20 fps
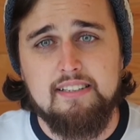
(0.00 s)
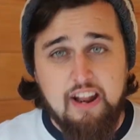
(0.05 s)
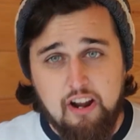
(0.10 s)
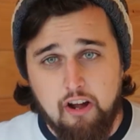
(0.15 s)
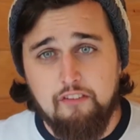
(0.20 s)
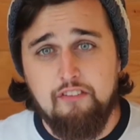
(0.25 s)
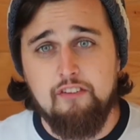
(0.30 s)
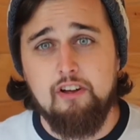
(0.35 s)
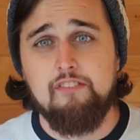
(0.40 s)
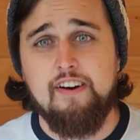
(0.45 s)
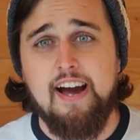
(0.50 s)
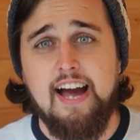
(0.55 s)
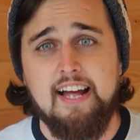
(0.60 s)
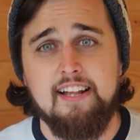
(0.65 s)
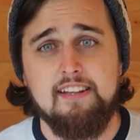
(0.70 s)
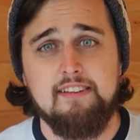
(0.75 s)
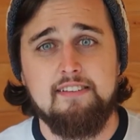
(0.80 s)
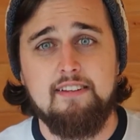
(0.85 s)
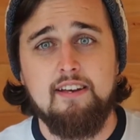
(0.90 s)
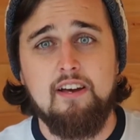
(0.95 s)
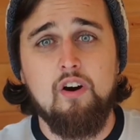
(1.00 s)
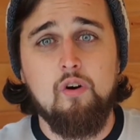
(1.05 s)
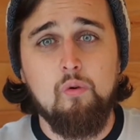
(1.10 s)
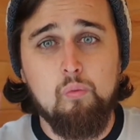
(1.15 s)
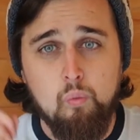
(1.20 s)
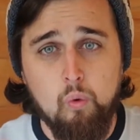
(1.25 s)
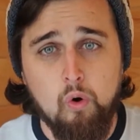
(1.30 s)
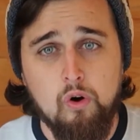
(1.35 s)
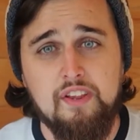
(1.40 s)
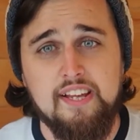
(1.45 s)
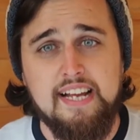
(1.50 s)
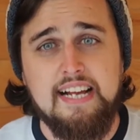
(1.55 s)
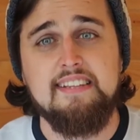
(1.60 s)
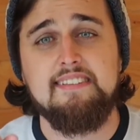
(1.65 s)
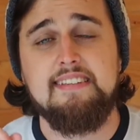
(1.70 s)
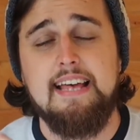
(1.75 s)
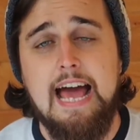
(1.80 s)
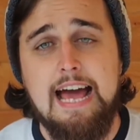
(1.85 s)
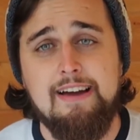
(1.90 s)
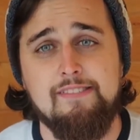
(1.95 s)
Villa, on the other hand, won
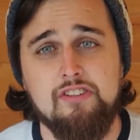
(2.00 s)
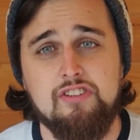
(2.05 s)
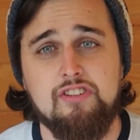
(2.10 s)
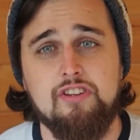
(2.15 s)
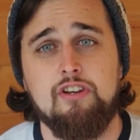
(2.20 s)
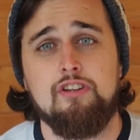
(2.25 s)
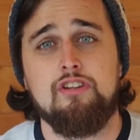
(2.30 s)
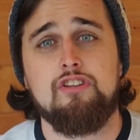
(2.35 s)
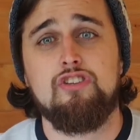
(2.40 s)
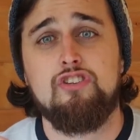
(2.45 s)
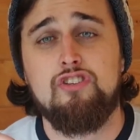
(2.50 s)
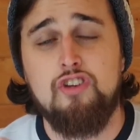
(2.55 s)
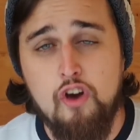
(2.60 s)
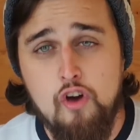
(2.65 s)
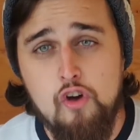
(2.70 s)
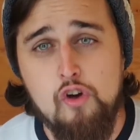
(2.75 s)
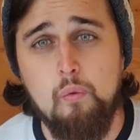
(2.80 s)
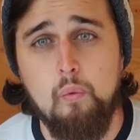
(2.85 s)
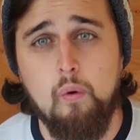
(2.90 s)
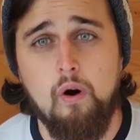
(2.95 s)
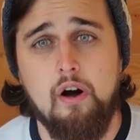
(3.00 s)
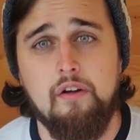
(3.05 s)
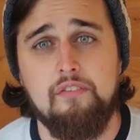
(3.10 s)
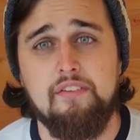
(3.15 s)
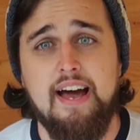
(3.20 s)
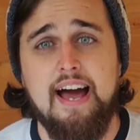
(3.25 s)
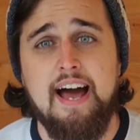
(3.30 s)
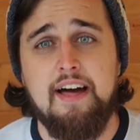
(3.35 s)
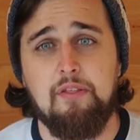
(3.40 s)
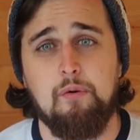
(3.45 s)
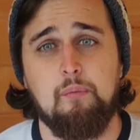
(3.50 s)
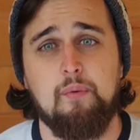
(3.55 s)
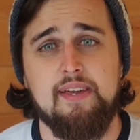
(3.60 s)
against Everton 2-1 at the